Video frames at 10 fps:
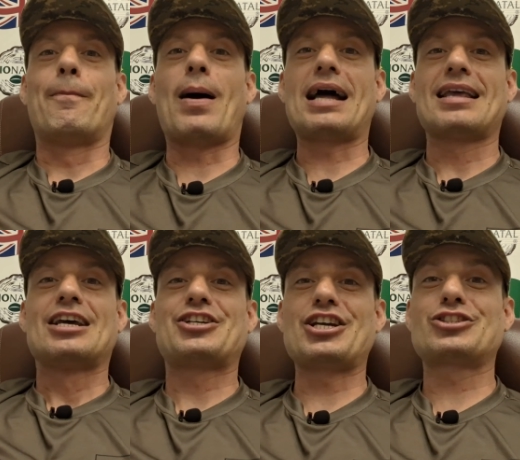
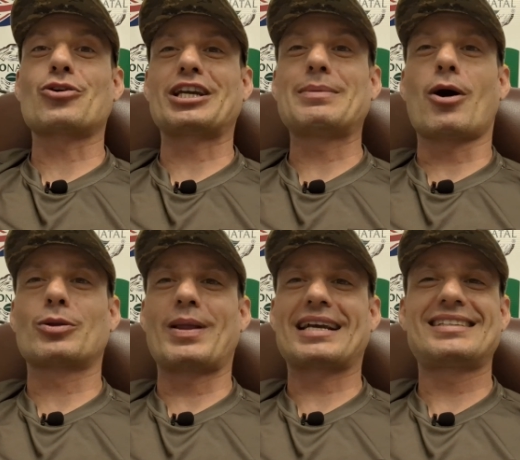But she's talking
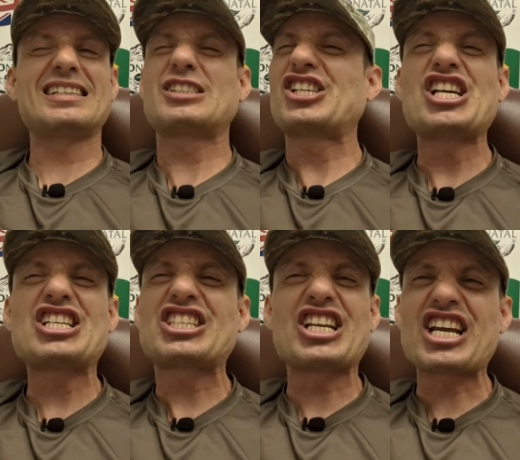about black seeds.
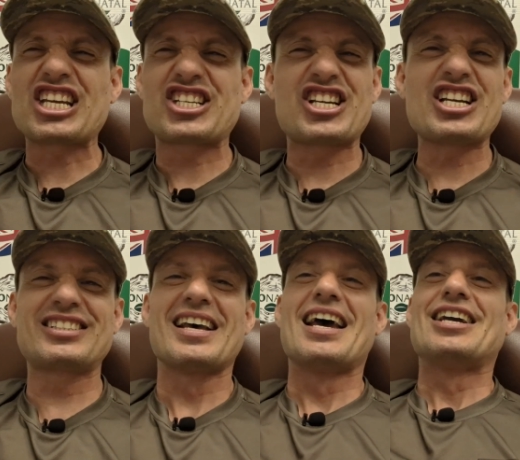She's tricky.
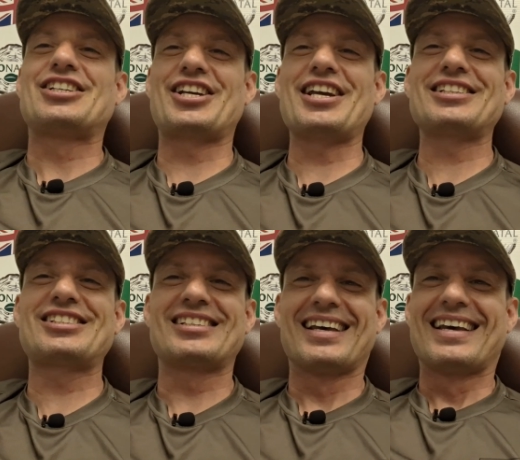She's
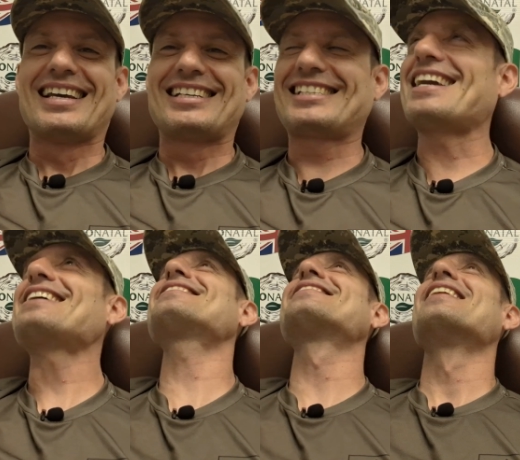she's
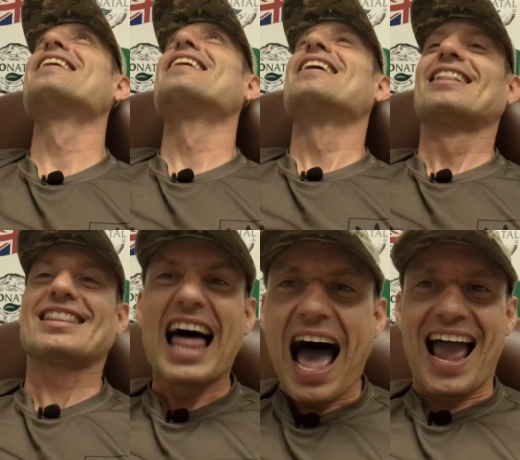she's
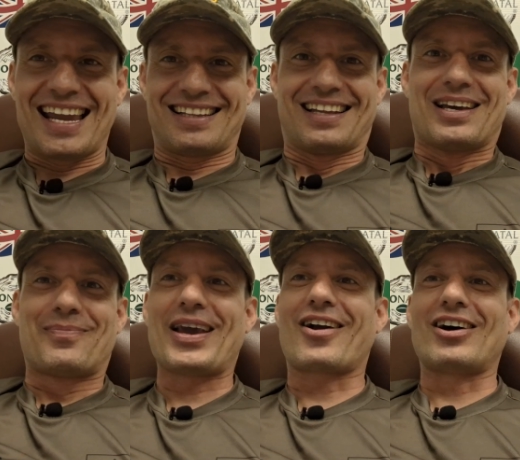lying,
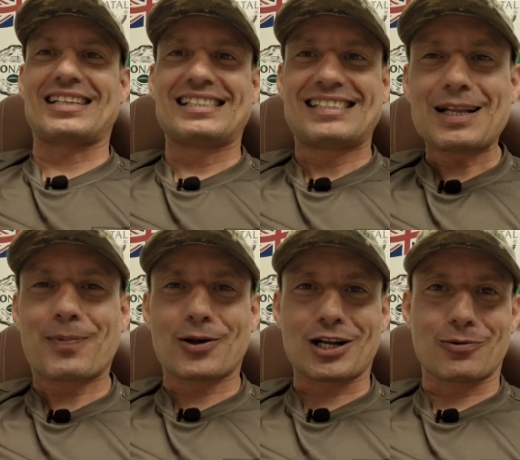because in
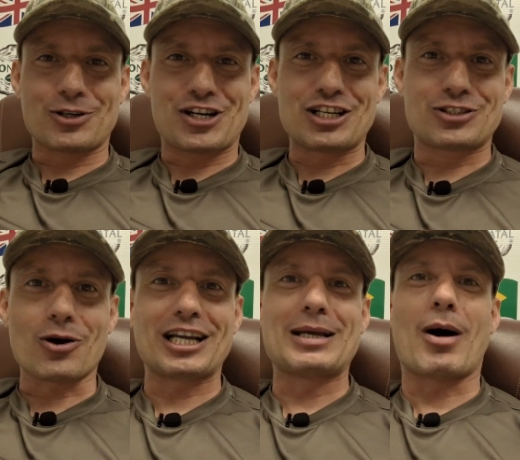that product what she's
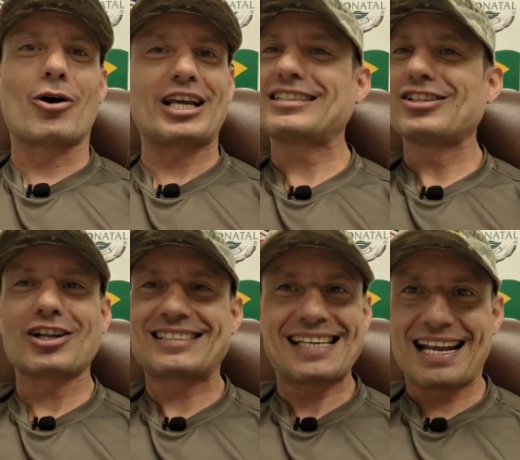talking about is
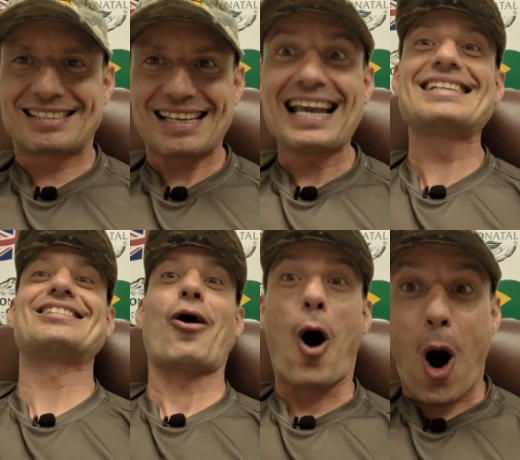not seeds, it's